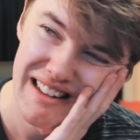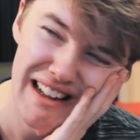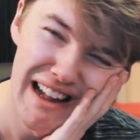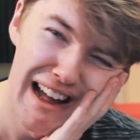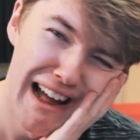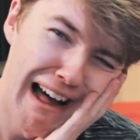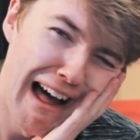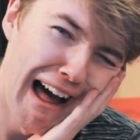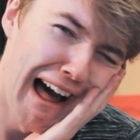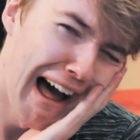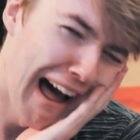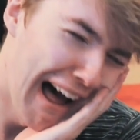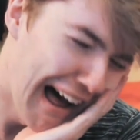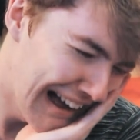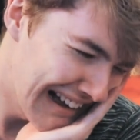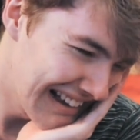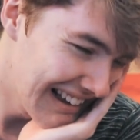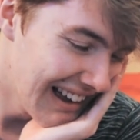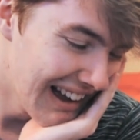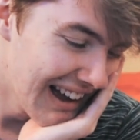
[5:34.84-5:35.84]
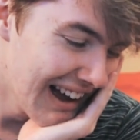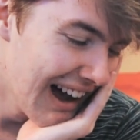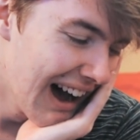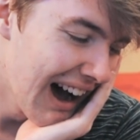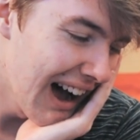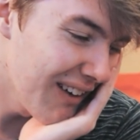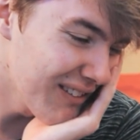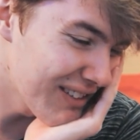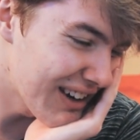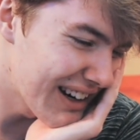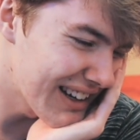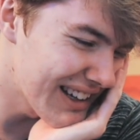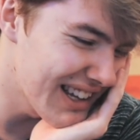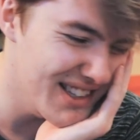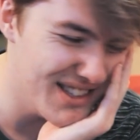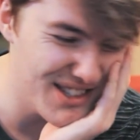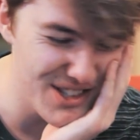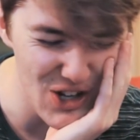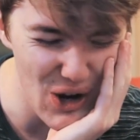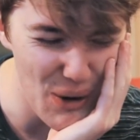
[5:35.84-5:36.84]
I'm gonna
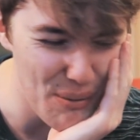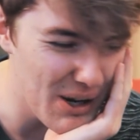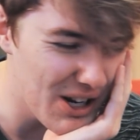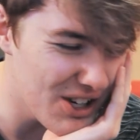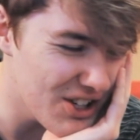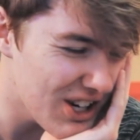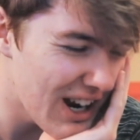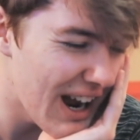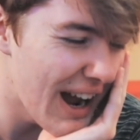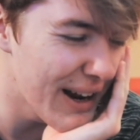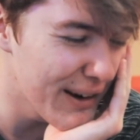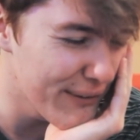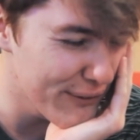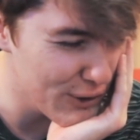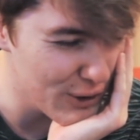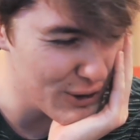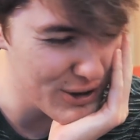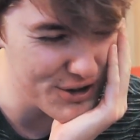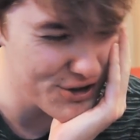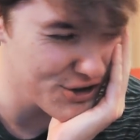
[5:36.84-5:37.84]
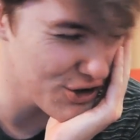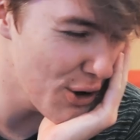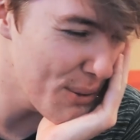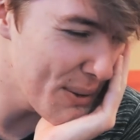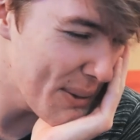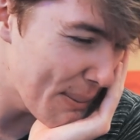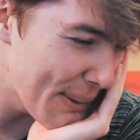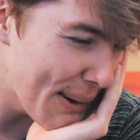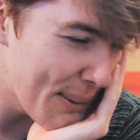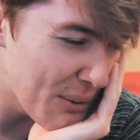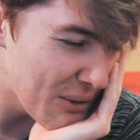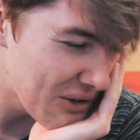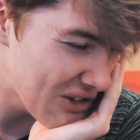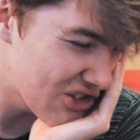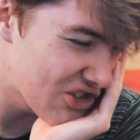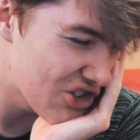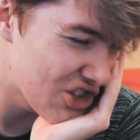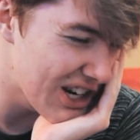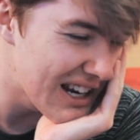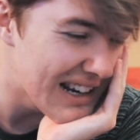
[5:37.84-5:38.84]
get so much hate for assuming people's
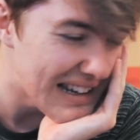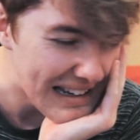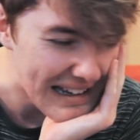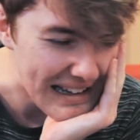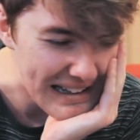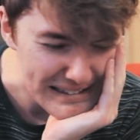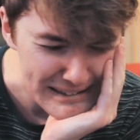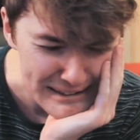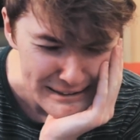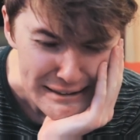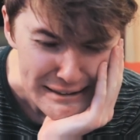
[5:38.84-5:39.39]
gender.